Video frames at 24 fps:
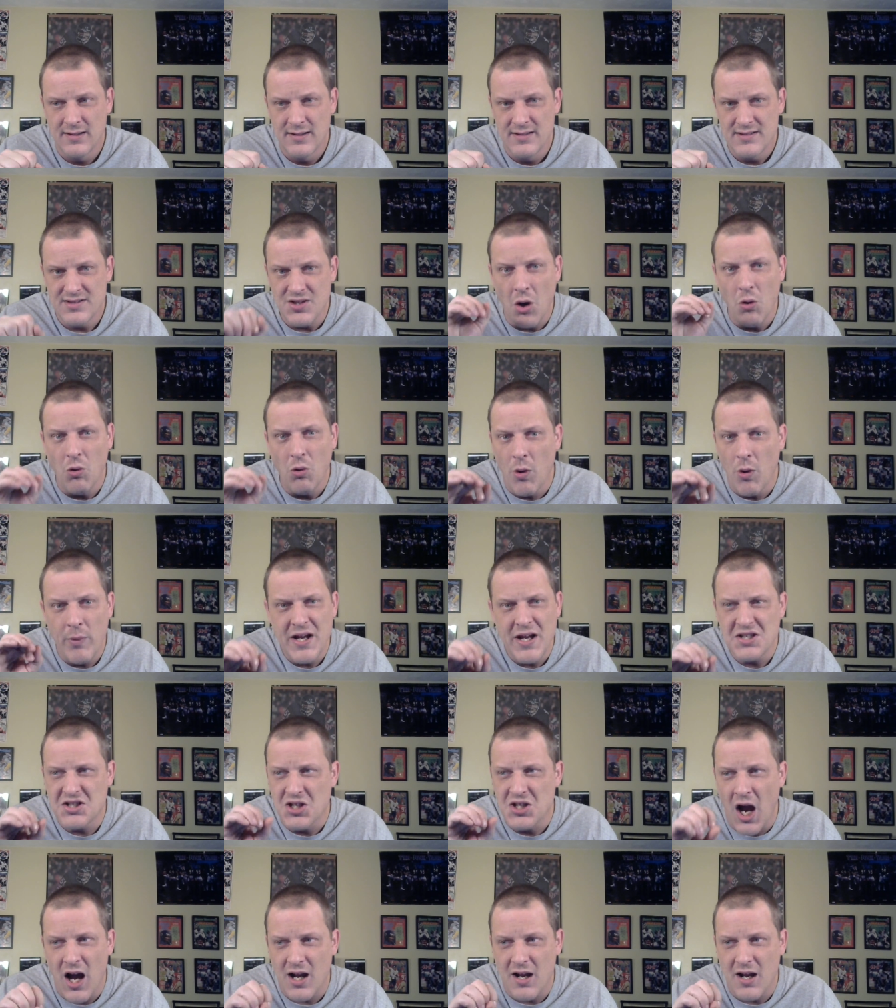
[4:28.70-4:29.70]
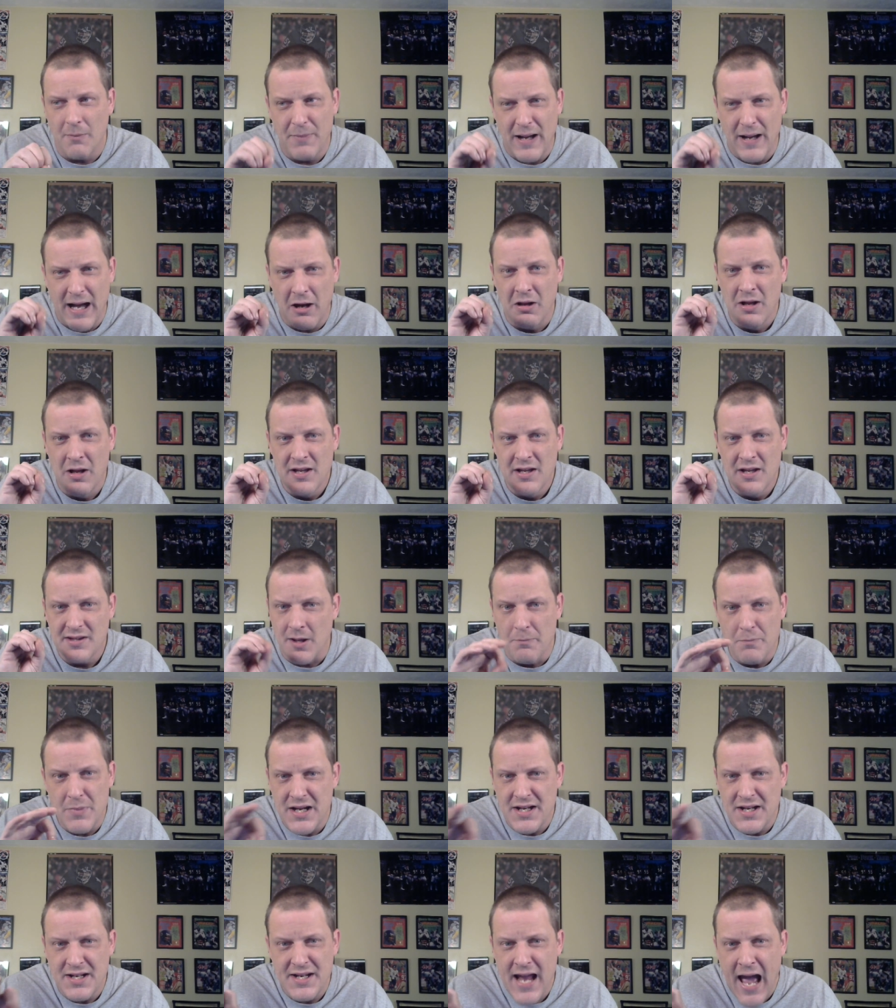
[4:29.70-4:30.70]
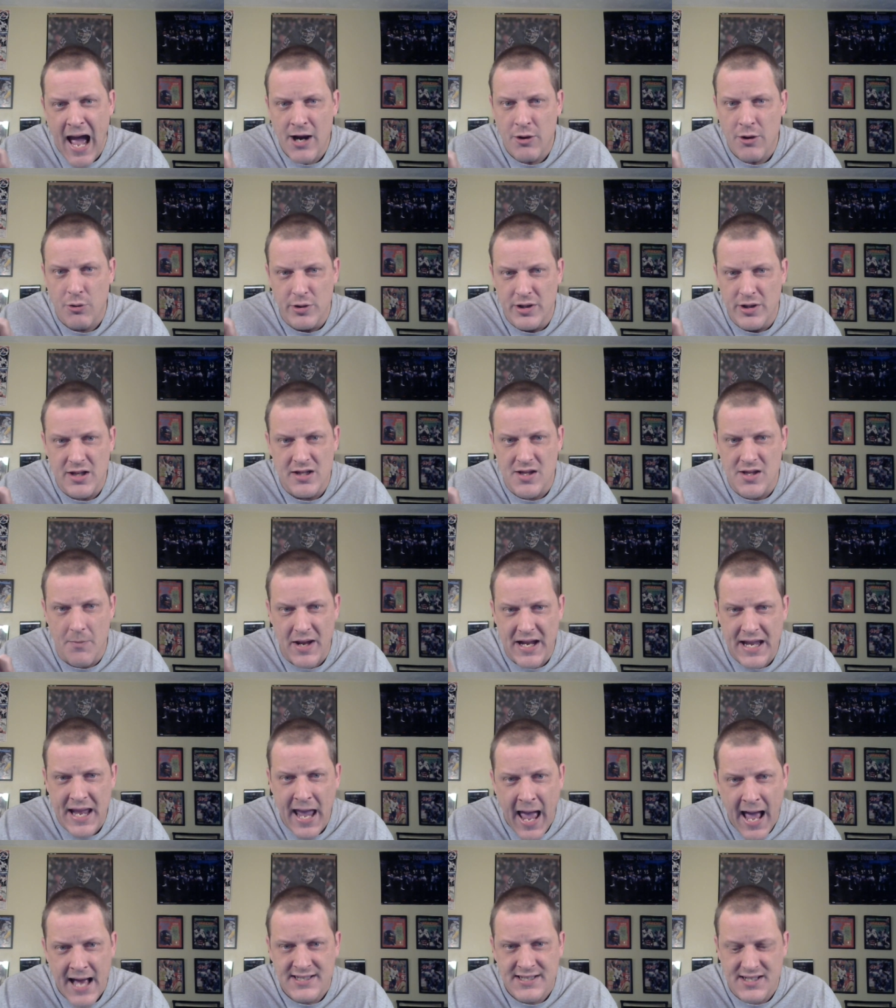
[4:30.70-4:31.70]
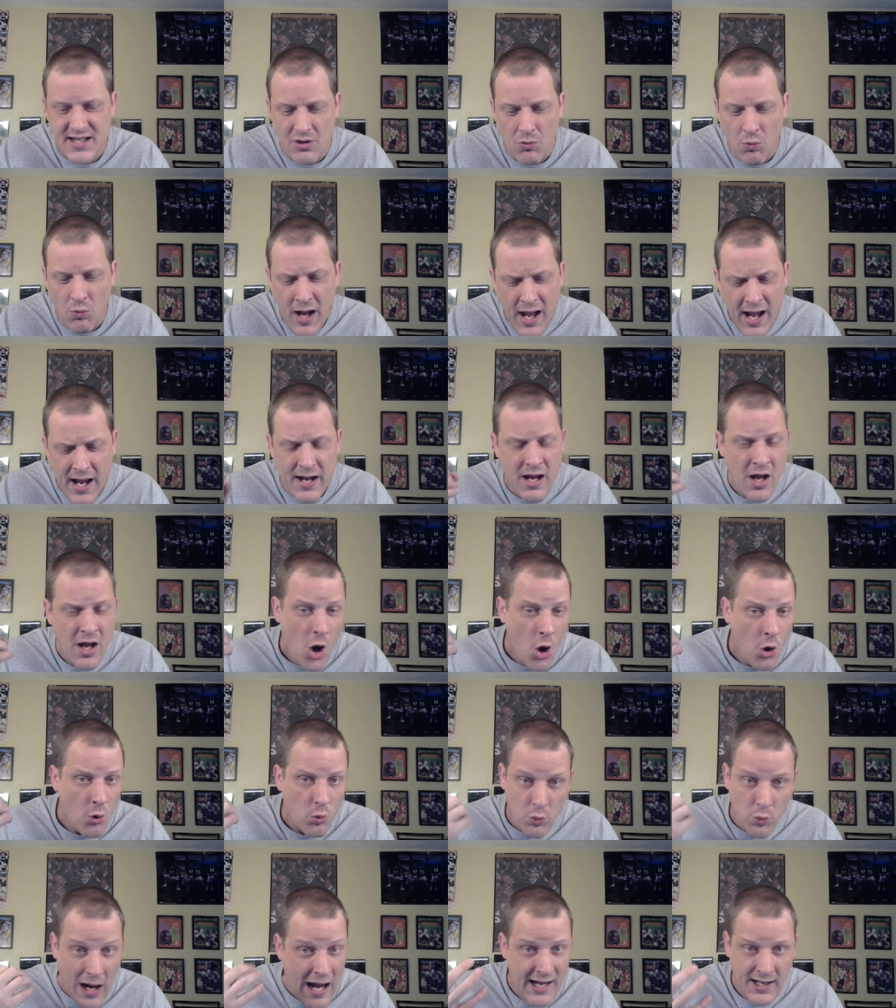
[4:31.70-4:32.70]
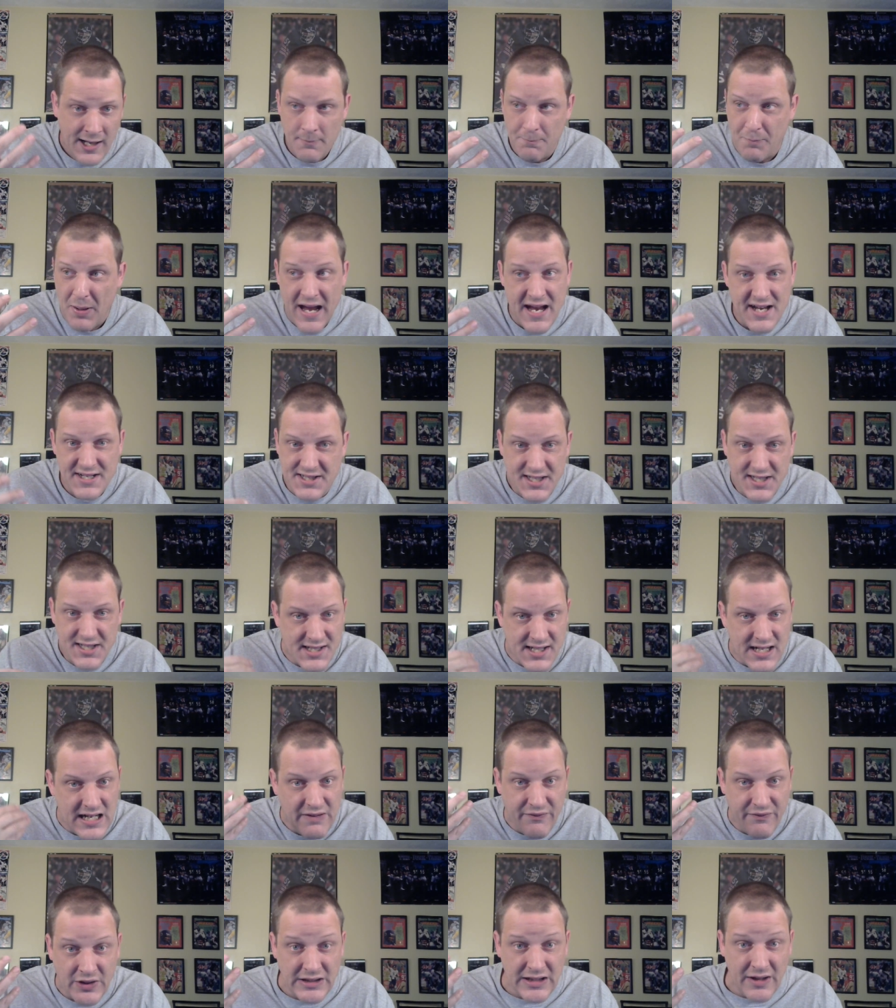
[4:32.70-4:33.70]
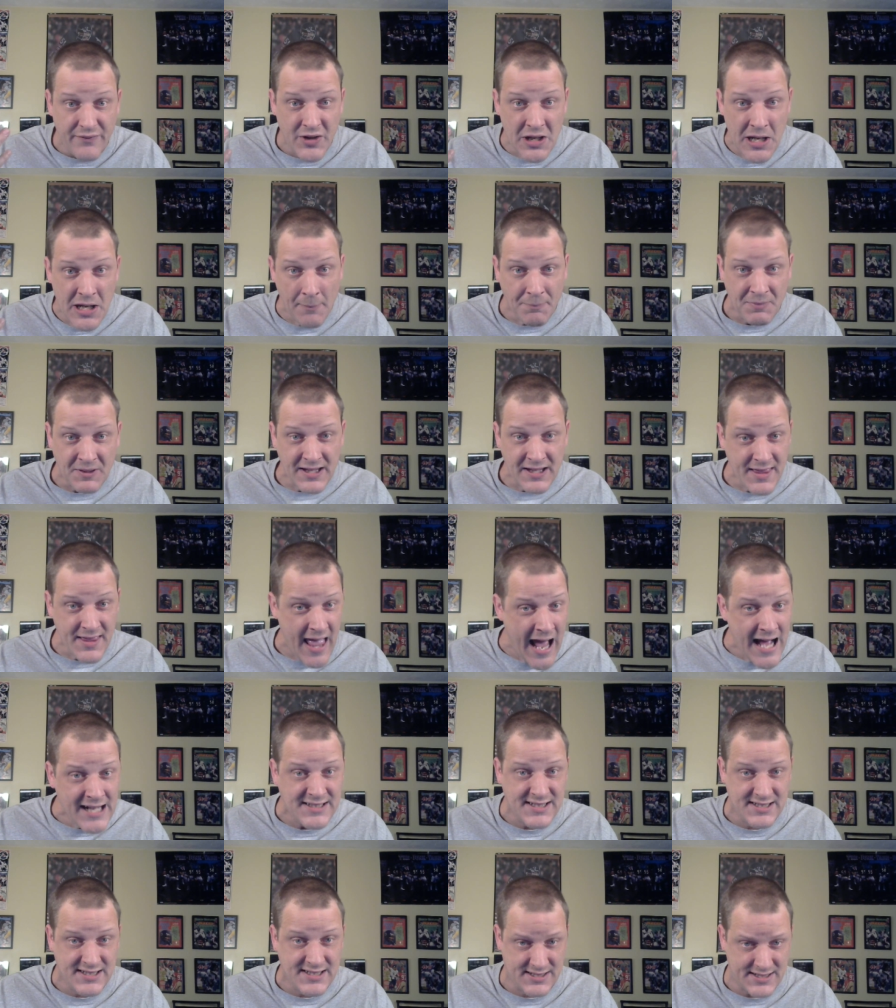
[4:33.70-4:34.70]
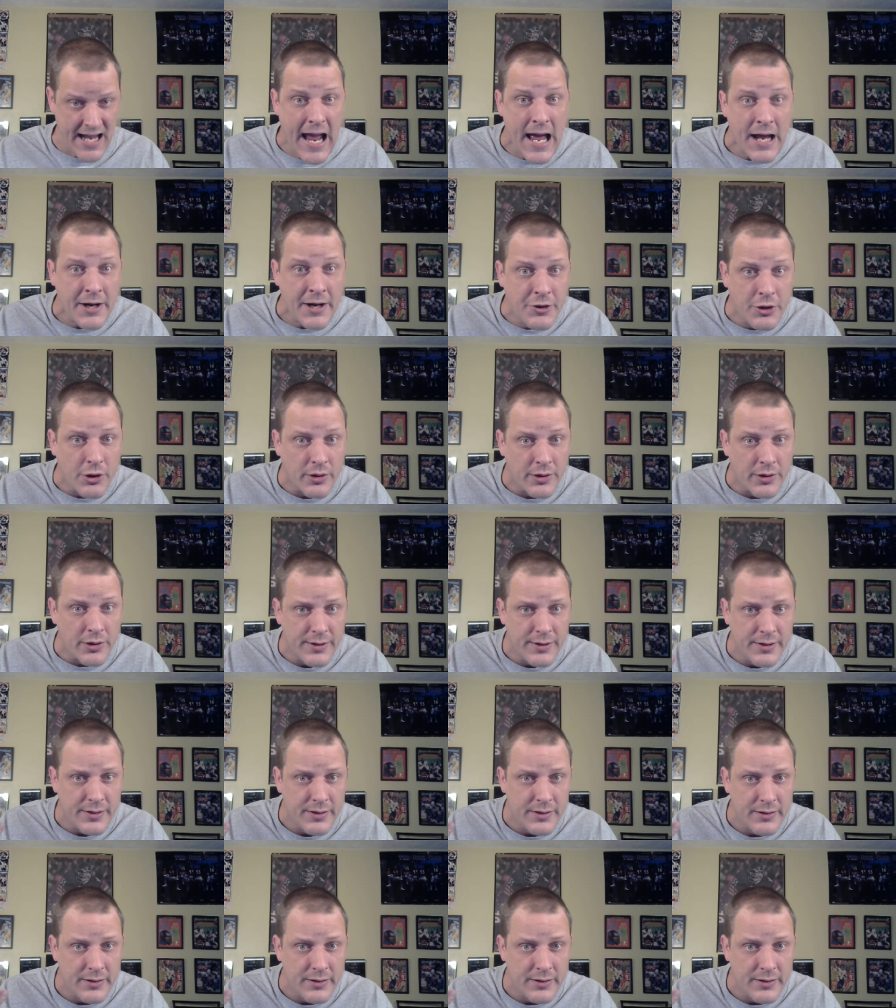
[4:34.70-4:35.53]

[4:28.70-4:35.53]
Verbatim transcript: So when we talk about the mediocrity of the McCaskey way, Ryan Pace isn't even living up to that standard.